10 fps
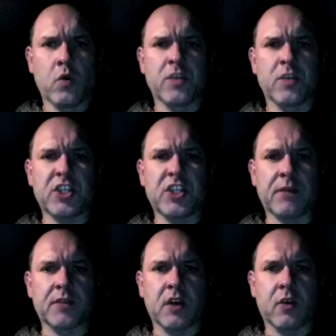
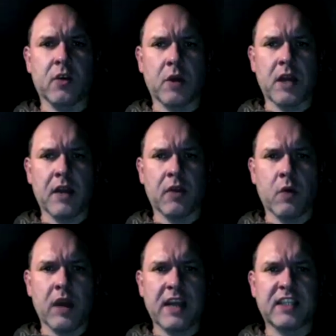shoves the older one out the
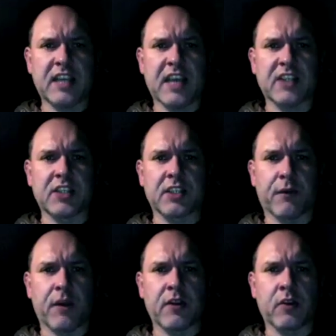way and dashes to the
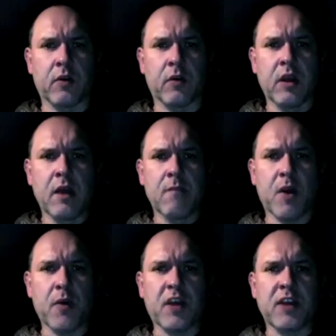front door.
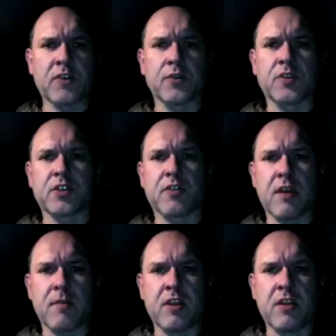Both Andrews
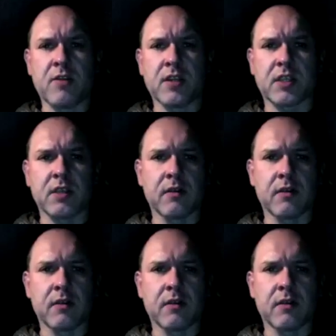scream in unison.